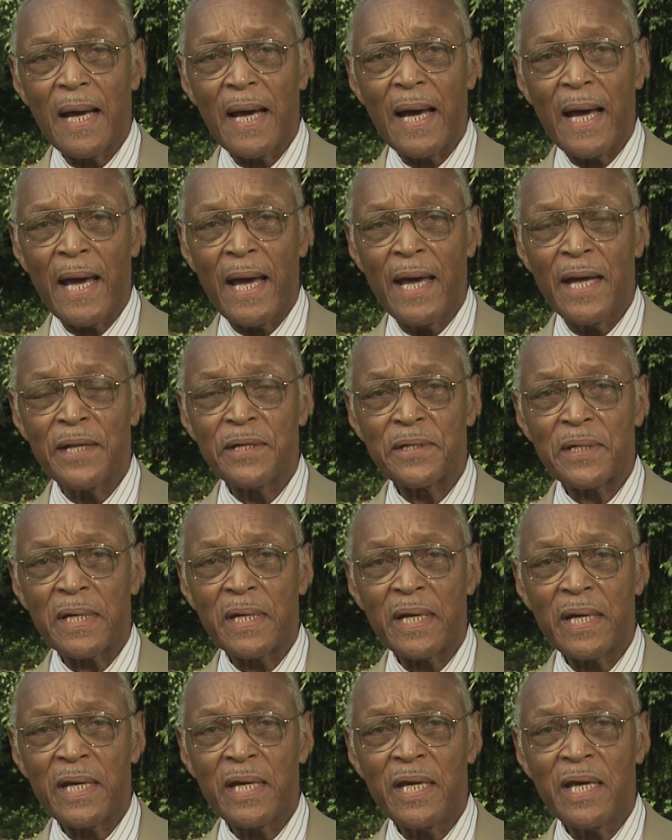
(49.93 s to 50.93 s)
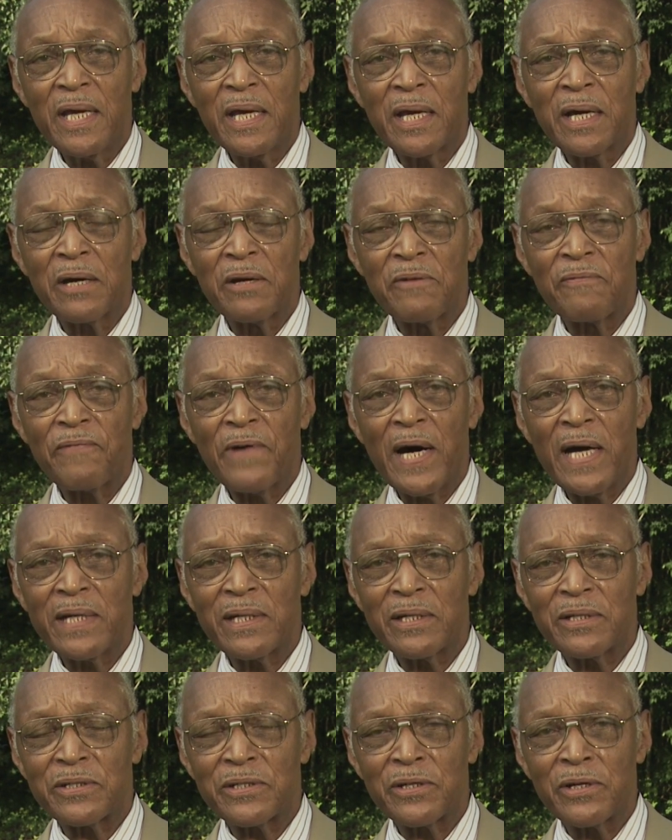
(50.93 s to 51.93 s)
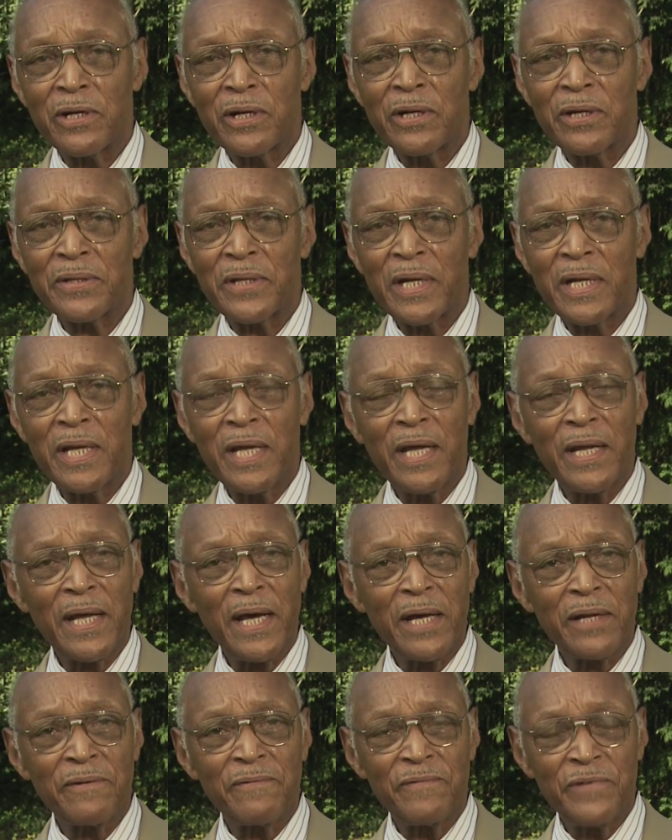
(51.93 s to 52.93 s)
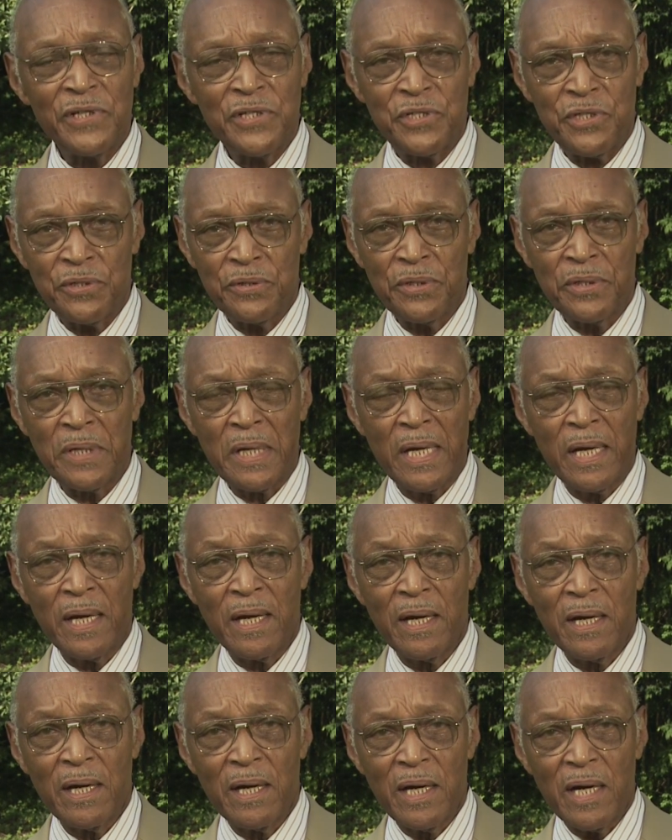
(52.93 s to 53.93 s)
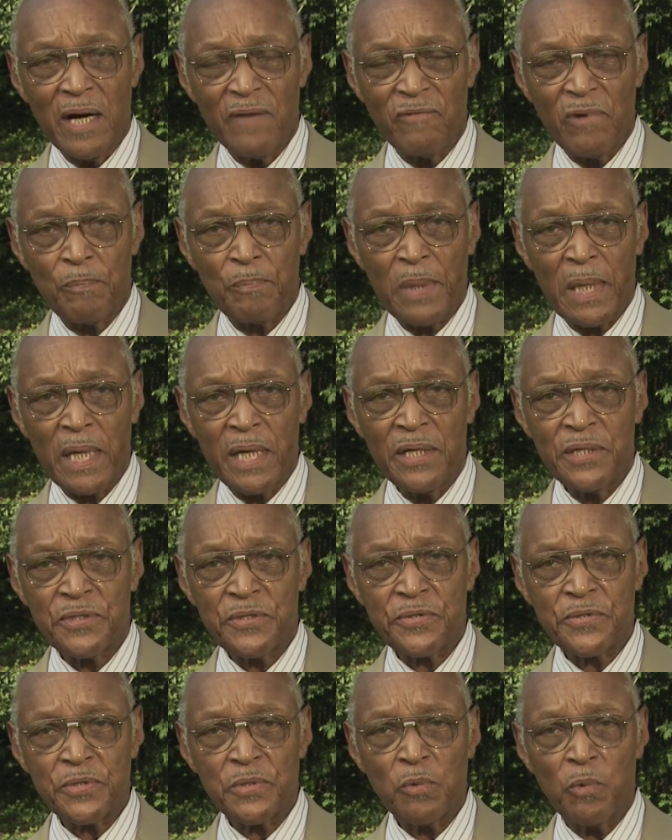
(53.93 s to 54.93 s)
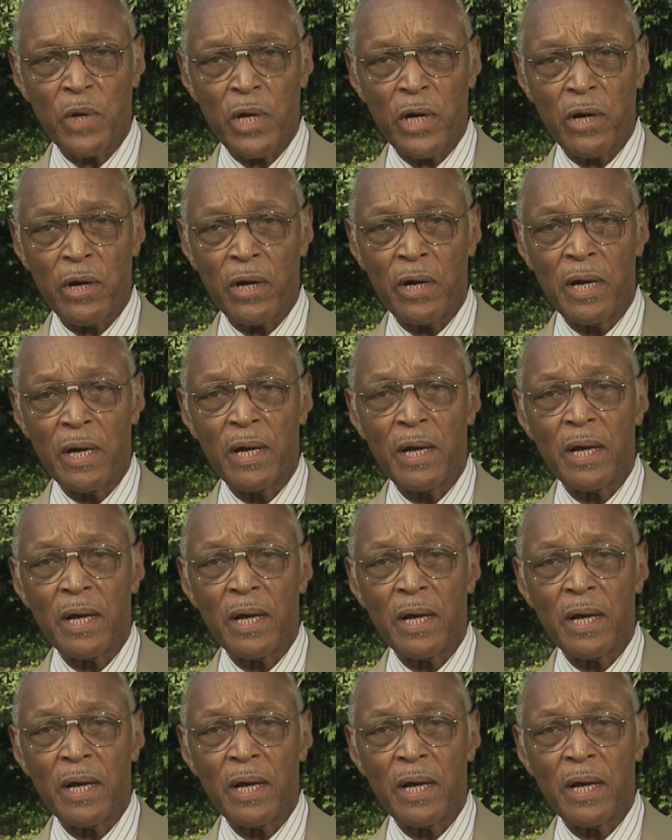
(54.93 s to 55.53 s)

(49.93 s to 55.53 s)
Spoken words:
and he confided to her that he had had a vision of a place where